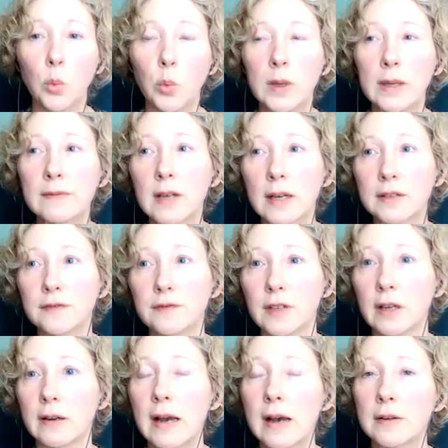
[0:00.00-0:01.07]
We've got to
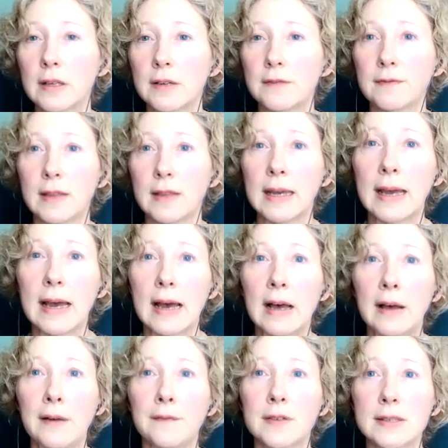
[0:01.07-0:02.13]
figure out if they
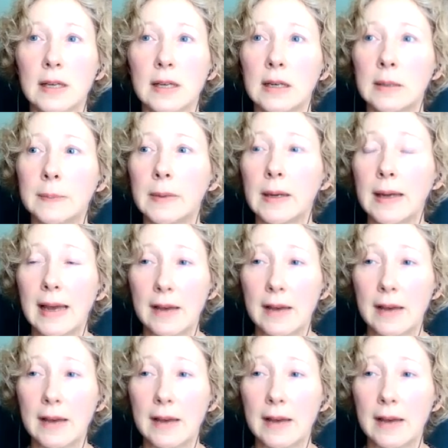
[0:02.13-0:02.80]
have some